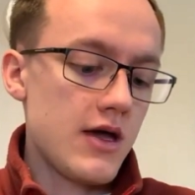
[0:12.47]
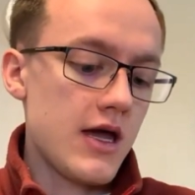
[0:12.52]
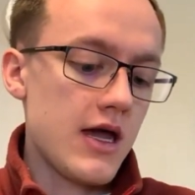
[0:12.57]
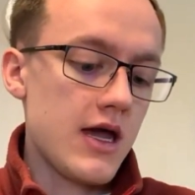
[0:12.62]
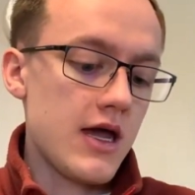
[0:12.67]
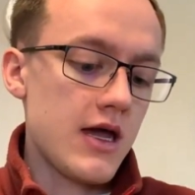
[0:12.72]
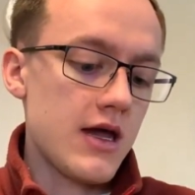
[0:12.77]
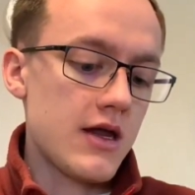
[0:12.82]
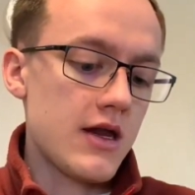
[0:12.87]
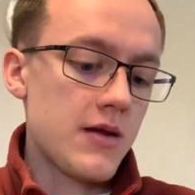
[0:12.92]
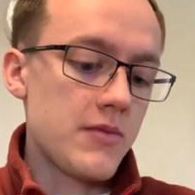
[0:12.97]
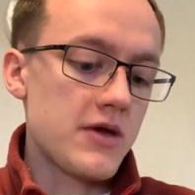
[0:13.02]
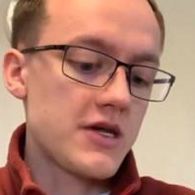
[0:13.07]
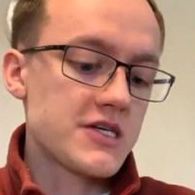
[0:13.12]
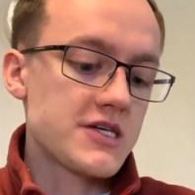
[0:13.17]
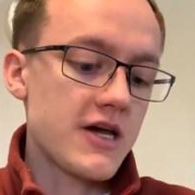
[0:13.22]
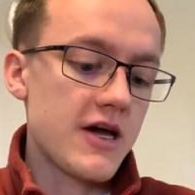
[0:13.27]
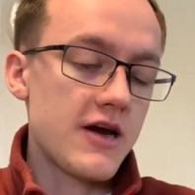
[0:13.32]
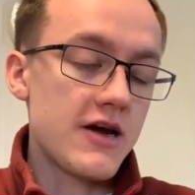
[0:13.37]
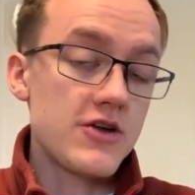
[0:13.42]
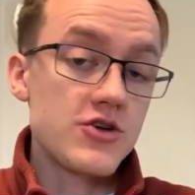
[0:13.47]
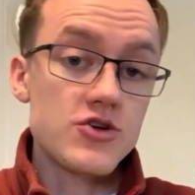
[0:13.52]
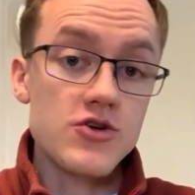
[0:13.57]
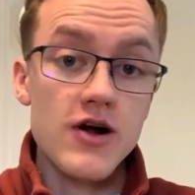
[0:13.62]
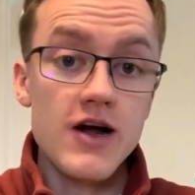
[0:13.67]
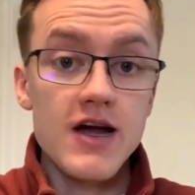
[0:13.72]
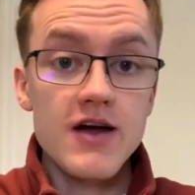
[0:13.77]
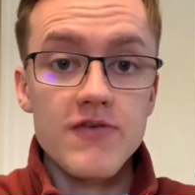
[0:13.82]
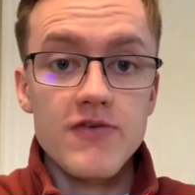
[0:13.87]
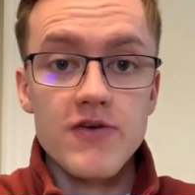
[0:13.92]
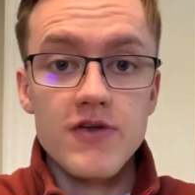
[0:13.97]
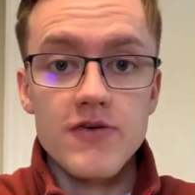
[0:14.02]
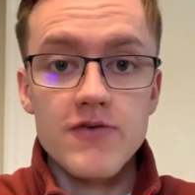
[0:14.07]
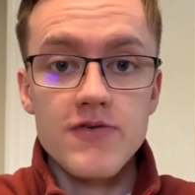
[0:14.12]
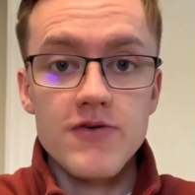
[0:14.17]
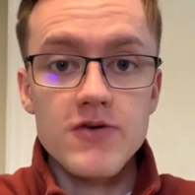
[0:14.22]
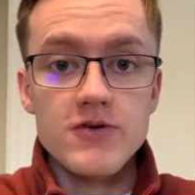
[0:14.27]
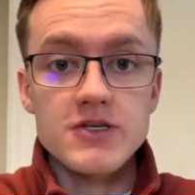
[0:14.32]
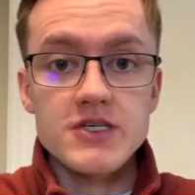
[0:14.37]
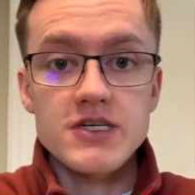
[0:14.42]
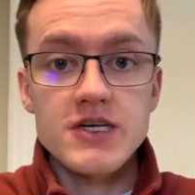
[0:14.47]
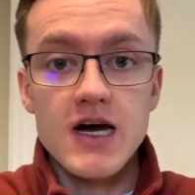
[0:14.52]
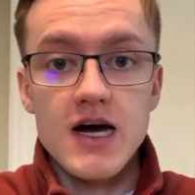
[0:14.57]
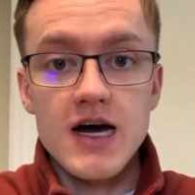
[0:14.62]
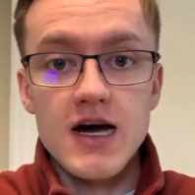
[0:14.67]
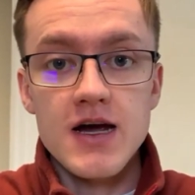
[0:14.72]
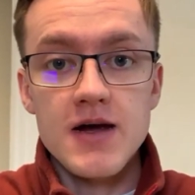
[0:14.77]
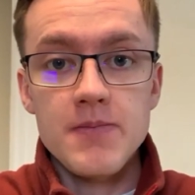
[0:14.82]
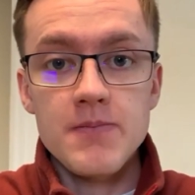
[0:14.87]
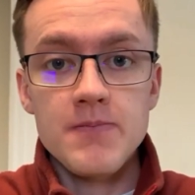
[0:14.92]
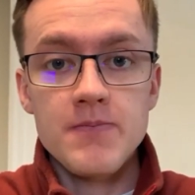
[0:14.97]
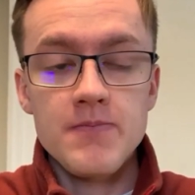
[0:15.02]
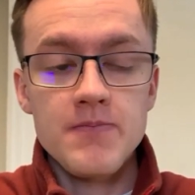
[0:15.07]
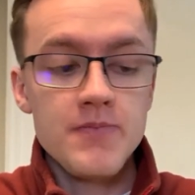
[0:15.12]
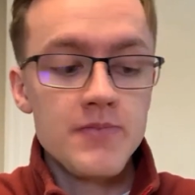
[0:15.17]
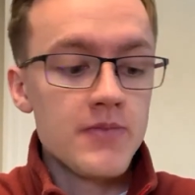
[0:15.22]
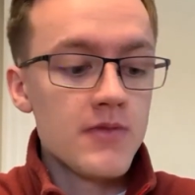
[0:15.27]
and I'm excited to try it for the first time.